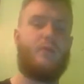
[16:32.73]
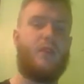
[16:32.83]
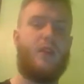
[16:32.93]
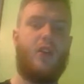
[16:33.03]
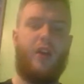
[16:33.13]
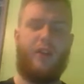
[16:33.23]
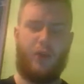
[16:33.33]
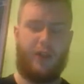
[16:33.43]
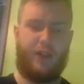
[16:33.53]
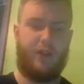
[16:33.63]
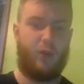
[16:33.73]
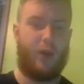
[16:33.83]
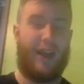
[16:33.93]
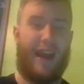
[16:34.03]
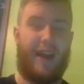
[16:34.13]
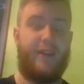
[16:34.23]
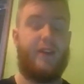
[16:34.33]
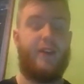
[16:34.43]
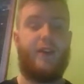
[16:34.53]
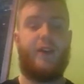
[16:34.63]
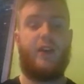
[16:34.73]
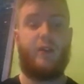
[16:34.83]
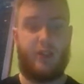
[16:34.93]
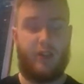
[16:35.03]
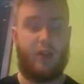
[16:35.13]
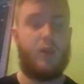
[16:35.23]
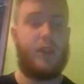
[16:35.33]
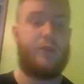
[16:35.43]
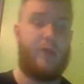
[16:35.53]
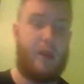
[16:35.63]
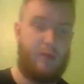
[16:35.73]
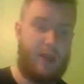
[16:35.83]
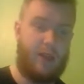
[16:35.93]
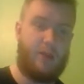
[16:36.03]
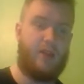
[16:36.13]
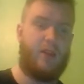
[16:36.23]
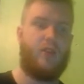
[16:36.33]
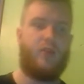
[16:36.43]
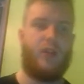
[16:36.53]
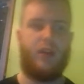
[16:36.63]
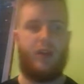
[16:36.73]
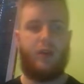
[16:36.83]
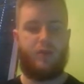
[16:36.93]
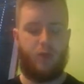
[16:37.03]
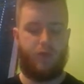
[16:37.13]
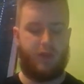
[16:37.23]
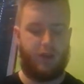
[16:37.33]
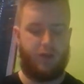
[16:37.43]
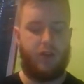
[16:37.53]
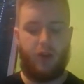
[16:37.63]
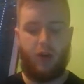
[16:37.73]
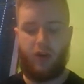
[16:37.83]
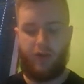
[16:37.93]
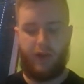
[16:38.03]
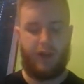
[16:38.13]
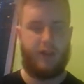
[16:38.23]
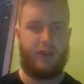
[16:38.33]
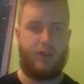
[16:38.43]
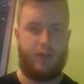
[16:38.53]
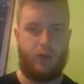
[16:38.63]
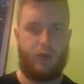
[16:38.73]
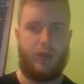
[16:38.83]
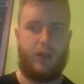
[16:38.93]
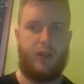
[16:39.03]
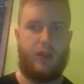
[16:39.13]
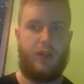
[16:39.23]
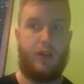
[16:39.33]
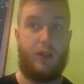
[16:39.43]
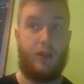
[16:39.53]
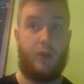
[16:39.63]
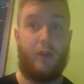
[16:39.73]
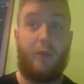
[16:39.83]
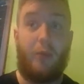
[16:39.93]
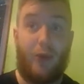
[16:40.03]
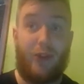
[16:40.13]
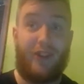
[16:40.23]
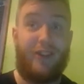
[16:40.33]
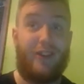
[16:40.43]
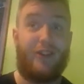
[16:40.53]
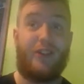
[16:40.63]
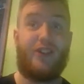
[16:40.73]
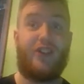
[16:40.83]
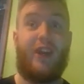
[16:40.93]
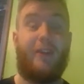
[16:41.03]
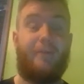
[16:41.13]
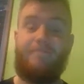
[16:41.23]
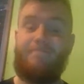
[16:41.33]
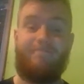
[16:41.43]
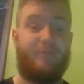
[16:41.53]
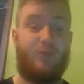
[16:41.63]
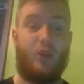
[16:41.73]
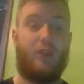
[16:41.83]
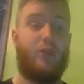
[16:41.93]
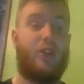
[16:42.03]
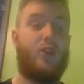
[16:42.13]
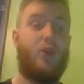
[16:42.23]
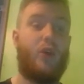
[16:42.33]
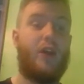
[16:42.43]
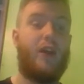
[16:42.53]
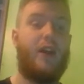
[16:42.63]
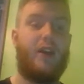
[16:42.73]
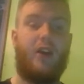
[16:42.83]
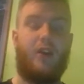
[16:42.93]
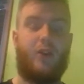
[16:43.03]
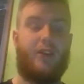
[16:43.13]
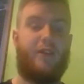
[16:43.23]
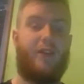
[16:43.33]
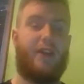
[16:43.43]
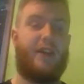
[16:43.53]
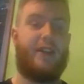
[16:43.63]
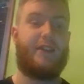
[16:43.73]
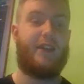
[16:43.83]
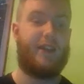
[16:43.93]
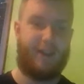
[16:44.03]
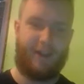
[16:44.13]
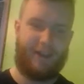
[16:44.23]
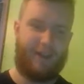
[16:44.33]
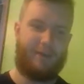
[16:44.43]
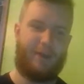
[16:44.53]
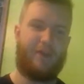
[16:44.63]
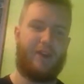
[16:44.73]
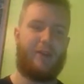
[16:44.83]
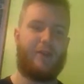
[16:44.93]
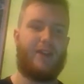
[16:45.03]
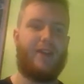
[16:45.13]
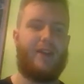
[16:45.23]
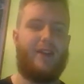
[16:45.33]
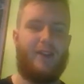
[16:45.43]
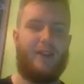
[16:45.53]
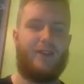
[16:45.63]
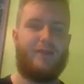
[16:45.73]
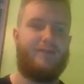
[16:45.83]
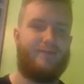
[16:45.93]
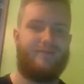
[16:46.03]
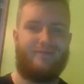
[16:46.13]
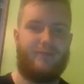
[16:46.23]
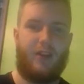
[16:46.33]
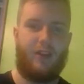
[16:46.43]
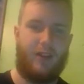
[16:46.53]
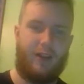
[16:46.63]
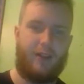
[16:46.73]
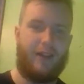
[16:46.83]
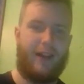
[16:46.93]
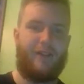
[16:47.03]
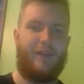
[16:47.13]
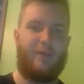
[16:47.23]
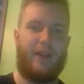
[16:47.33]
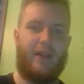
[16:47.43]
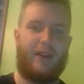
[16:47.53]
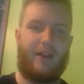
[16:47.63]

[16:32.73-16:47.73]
Gardevoir in Tier 4 again was another one that it was meant to be Tier 3. It was moved to Tier 3. Doc reverted. So we've abused the tier changes again. What can we do? Gardevoir is fantastic. It's a bit funny with Gallade, you get a little La Familia.